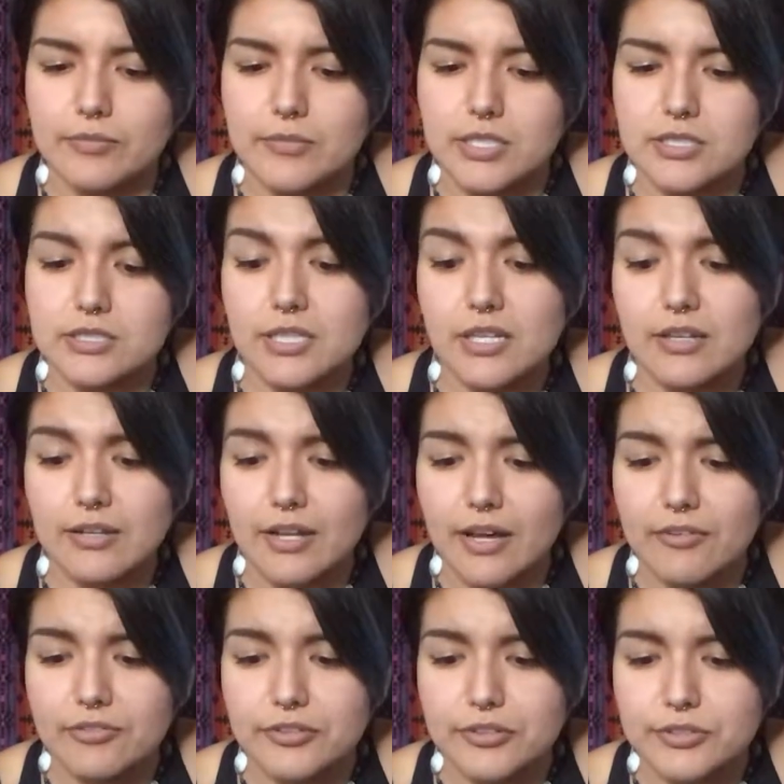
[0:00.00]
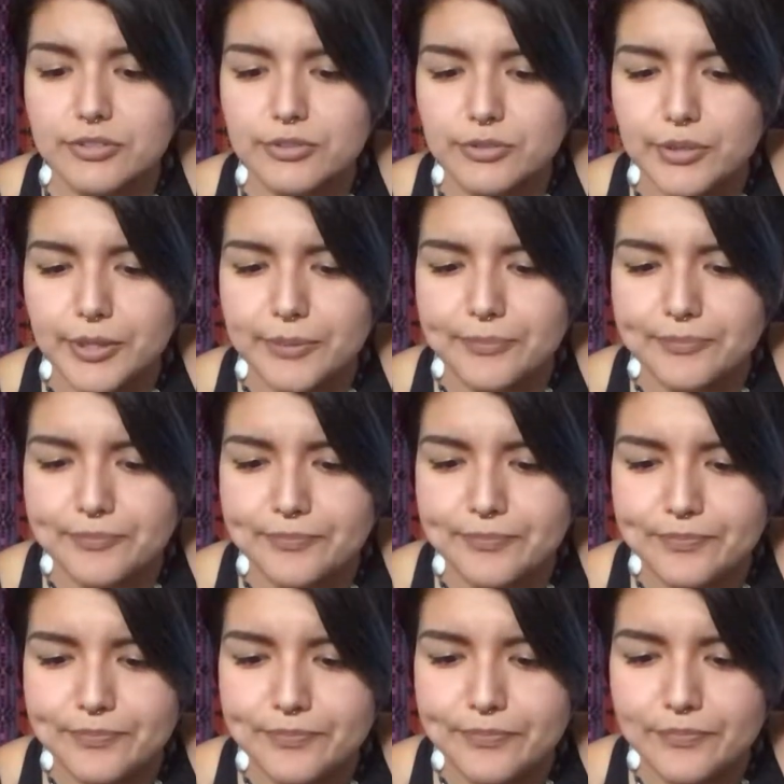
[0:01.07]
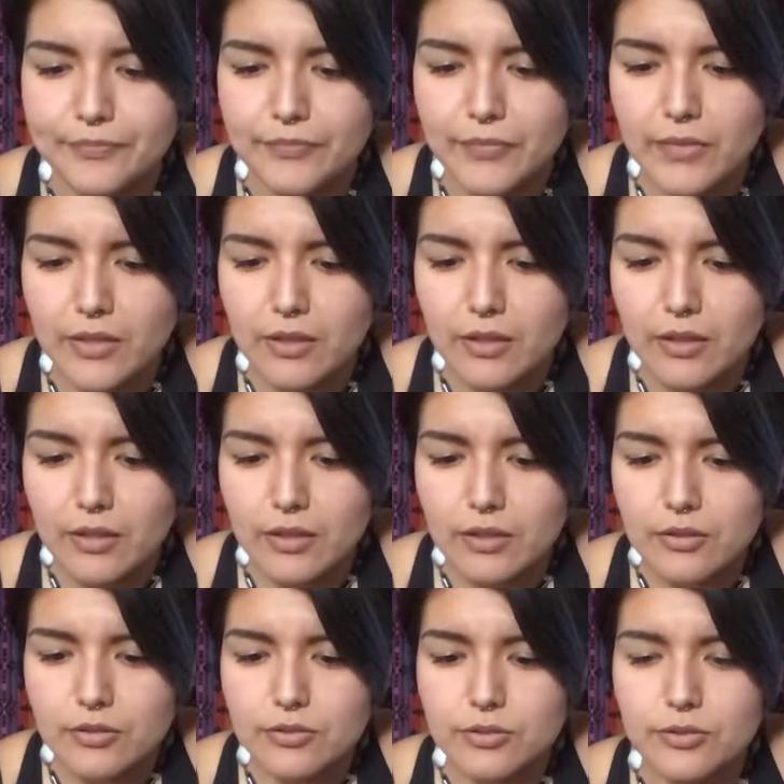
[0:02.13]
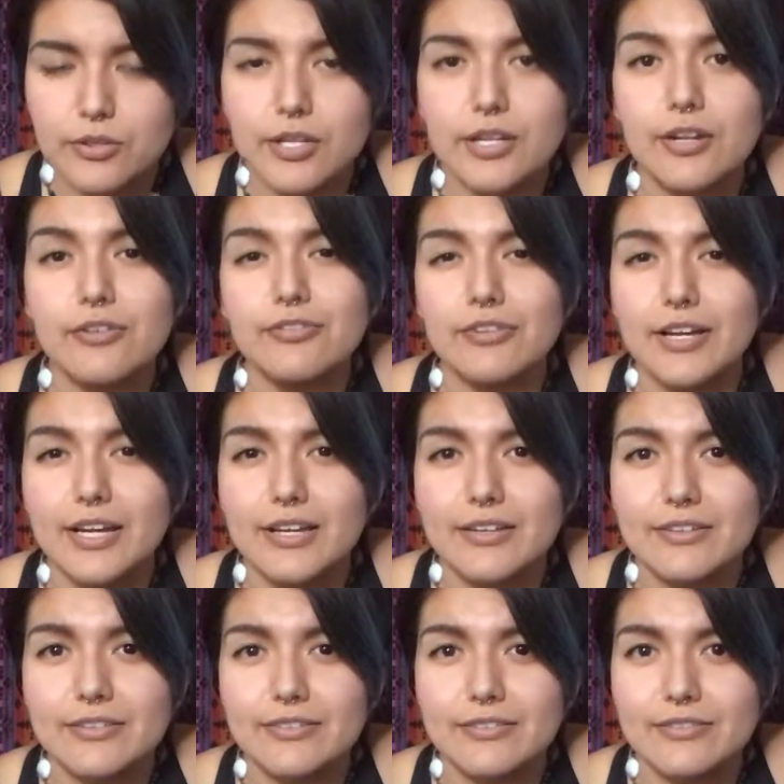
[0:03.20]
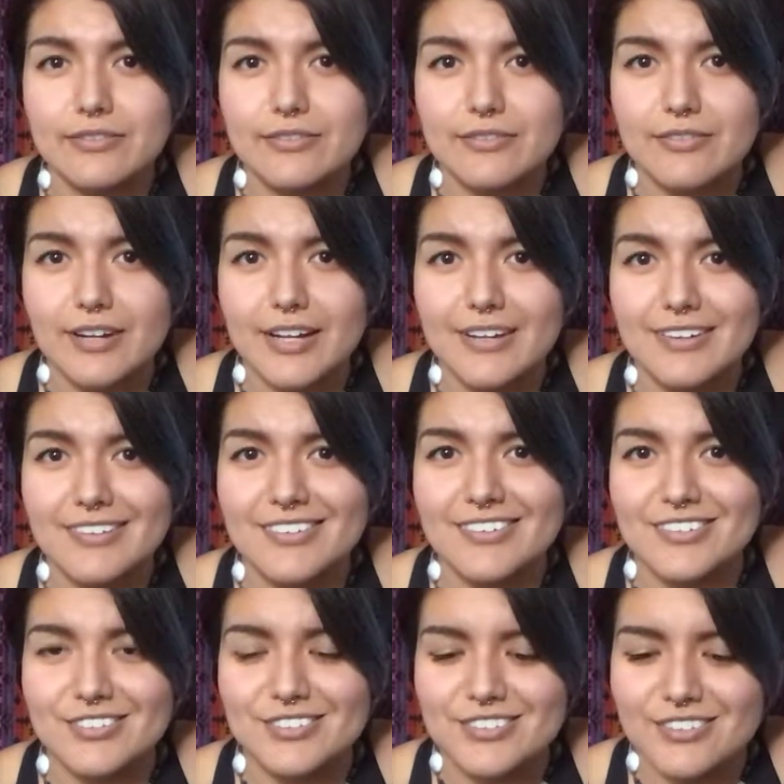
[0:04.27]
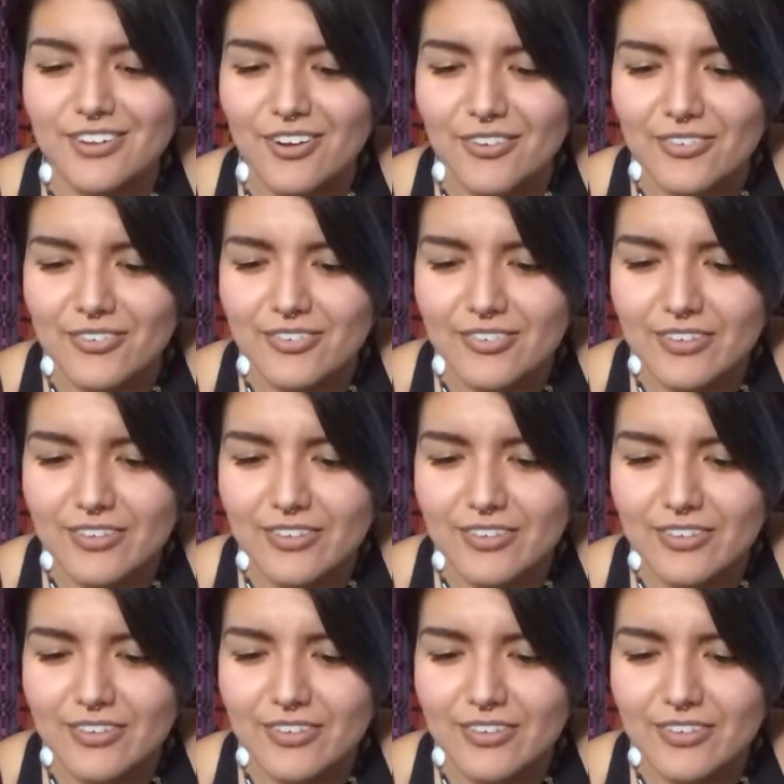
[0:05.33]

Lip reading: the sun after a storm. There's only enough rain, right? Or snow.